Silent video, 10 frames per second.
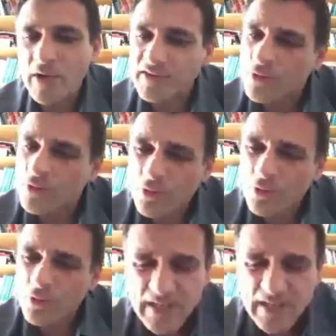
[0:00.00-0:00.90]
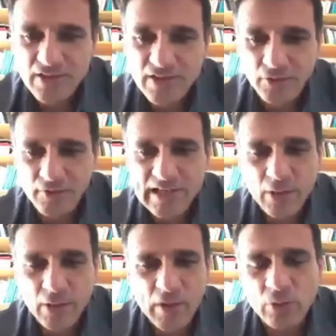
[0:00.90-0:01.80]
and there was no real
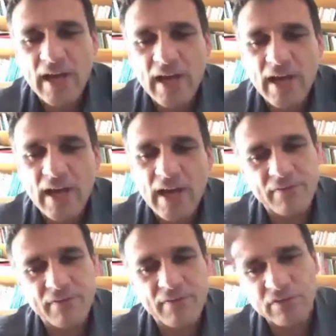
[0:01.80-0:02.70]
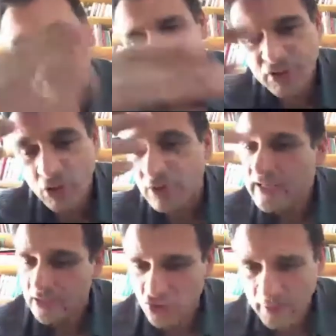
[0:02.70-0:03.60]
dictionary like we could have in France
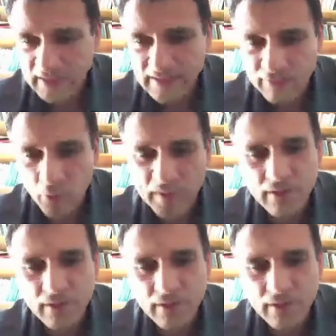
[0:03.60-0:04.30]
or in Germany,